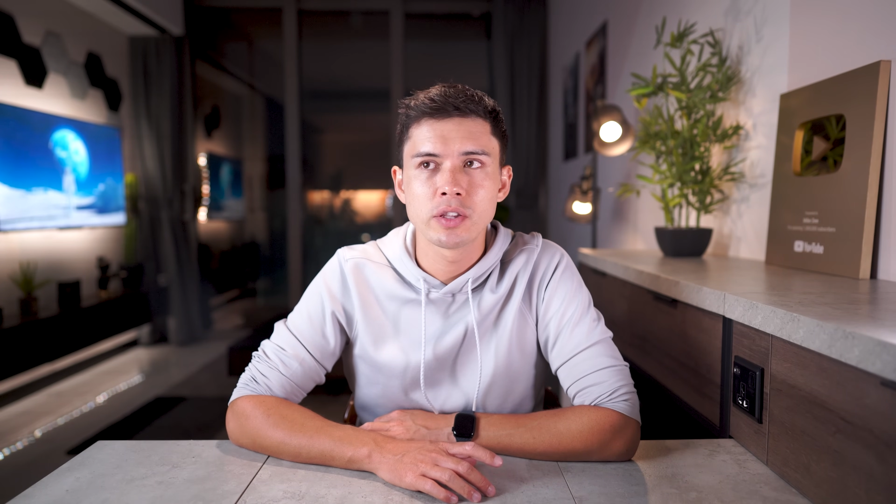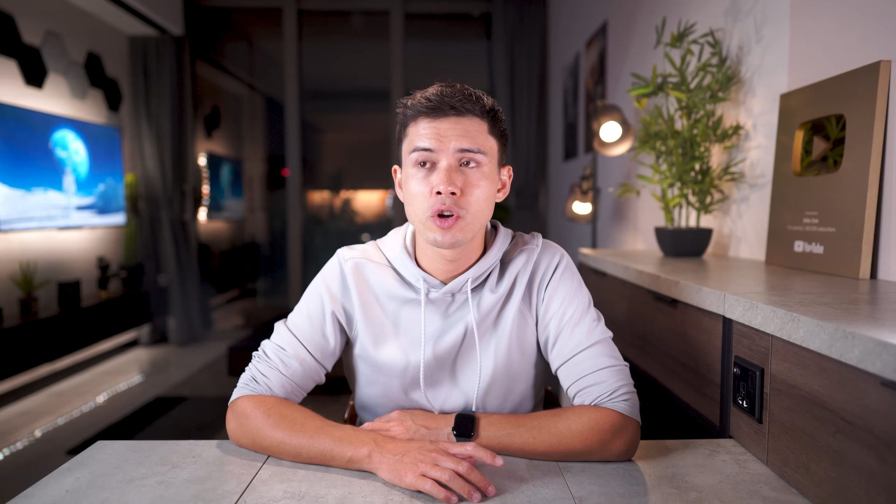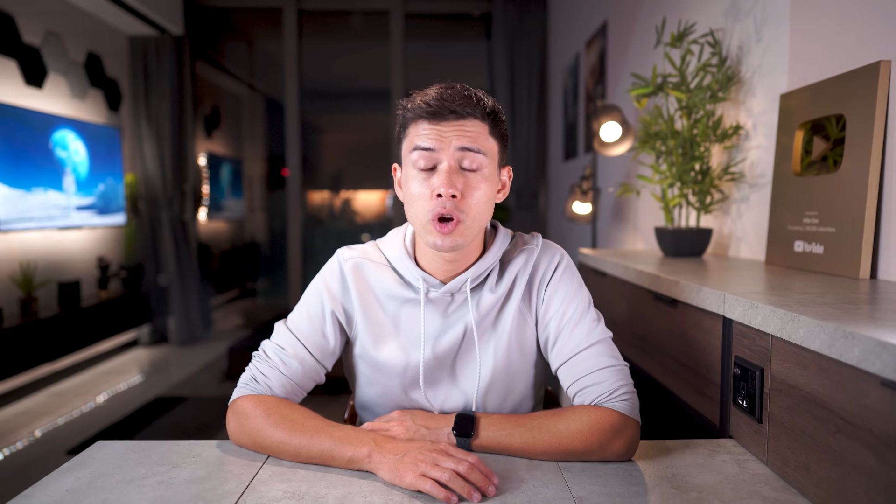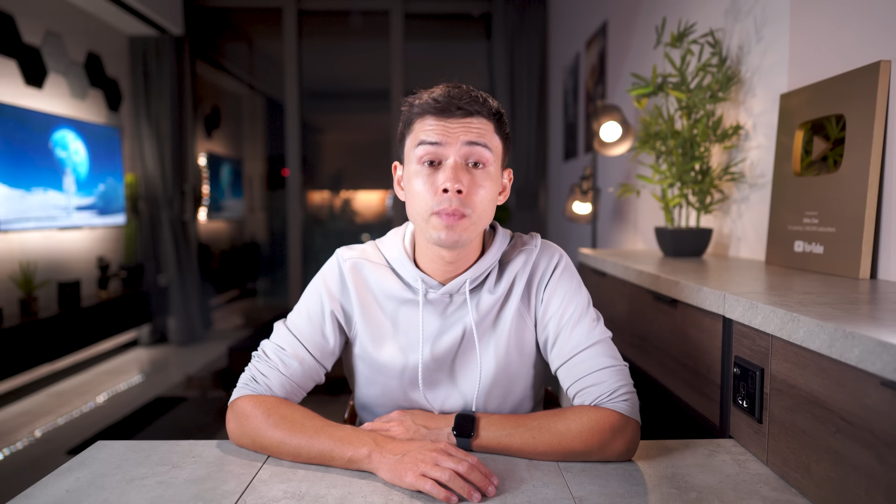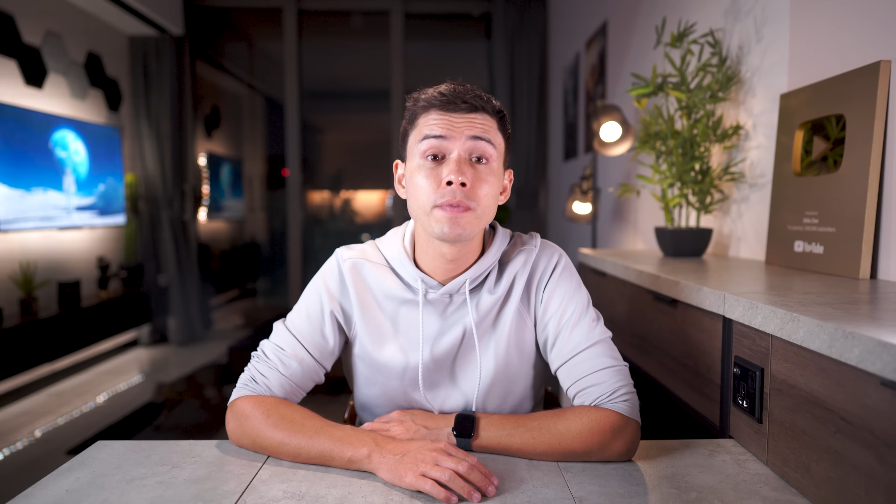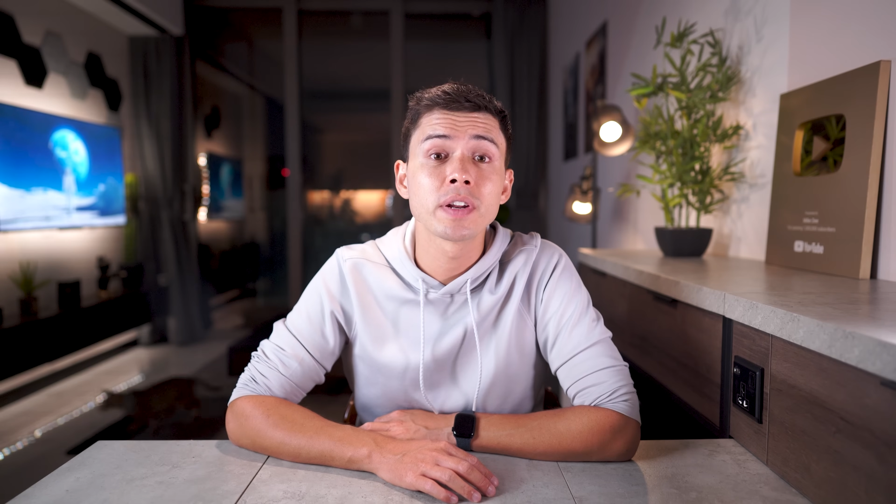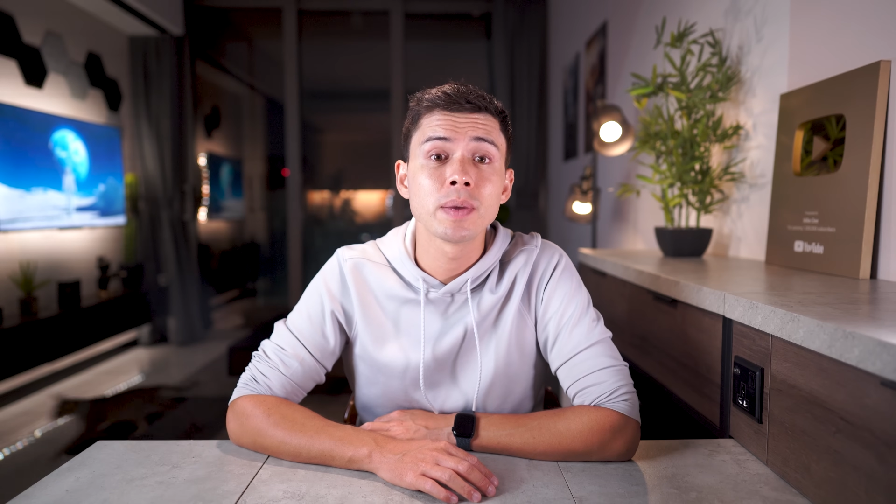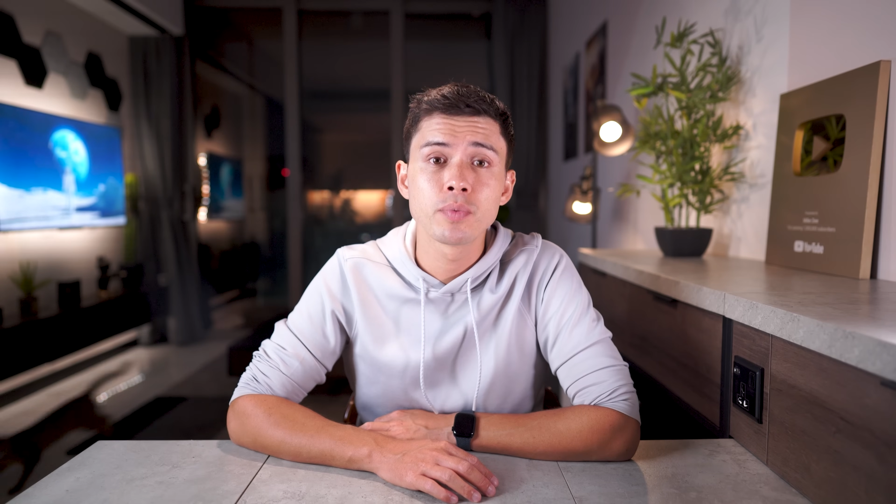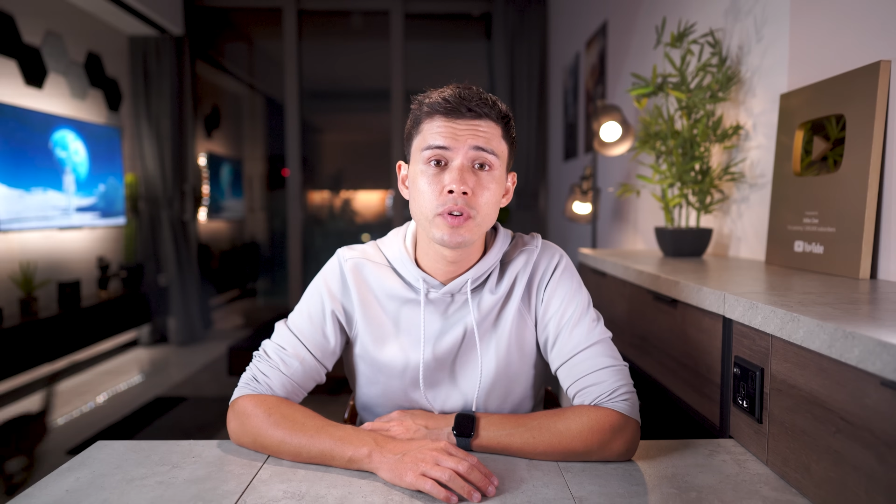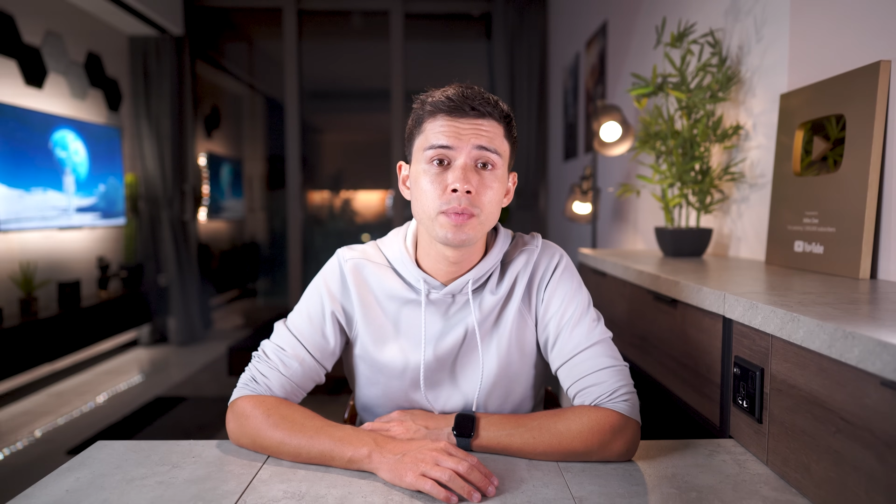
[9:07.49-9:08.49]
the comfort
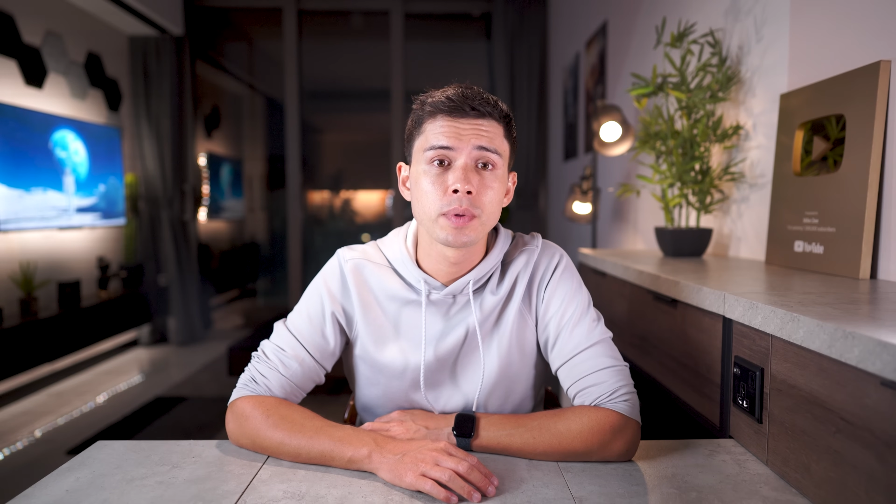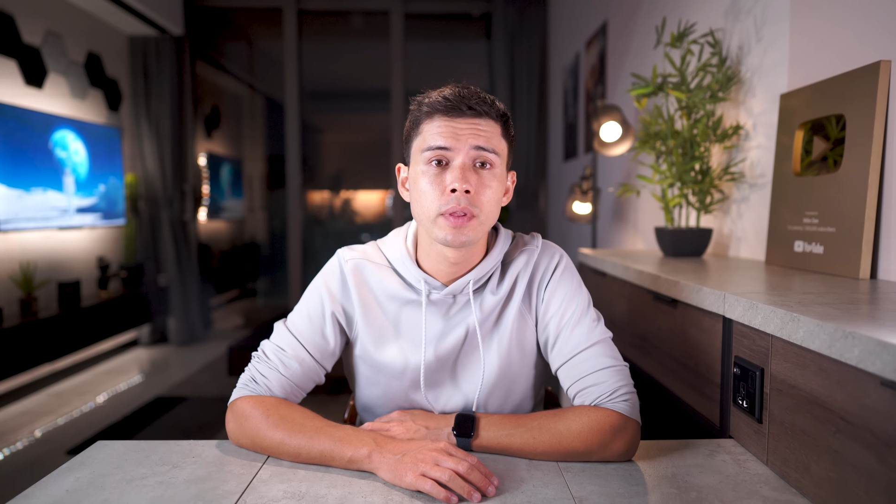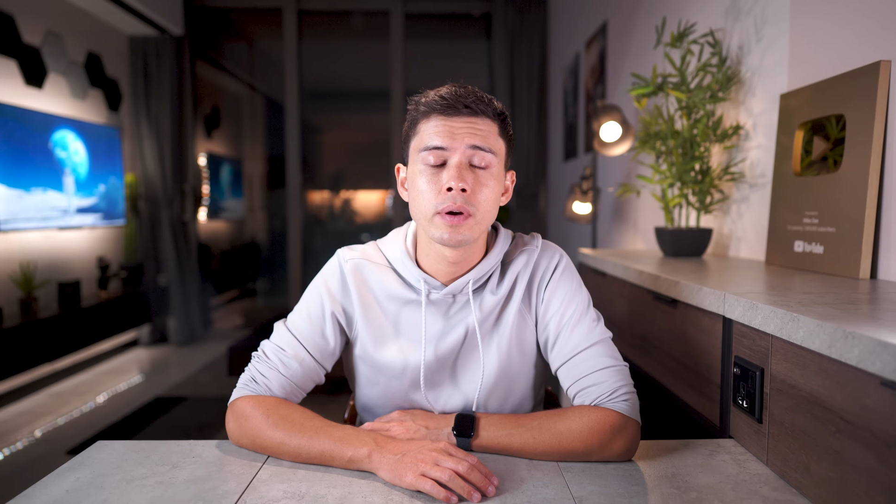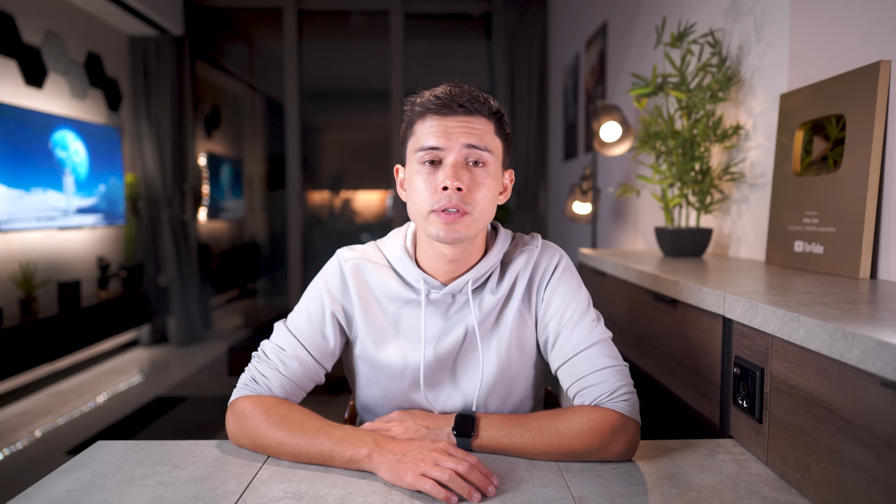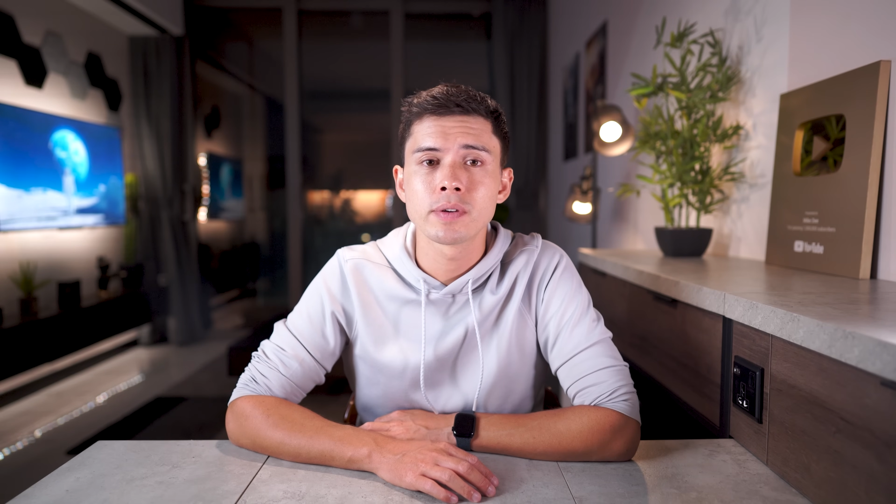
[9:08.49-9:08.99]
improvement though.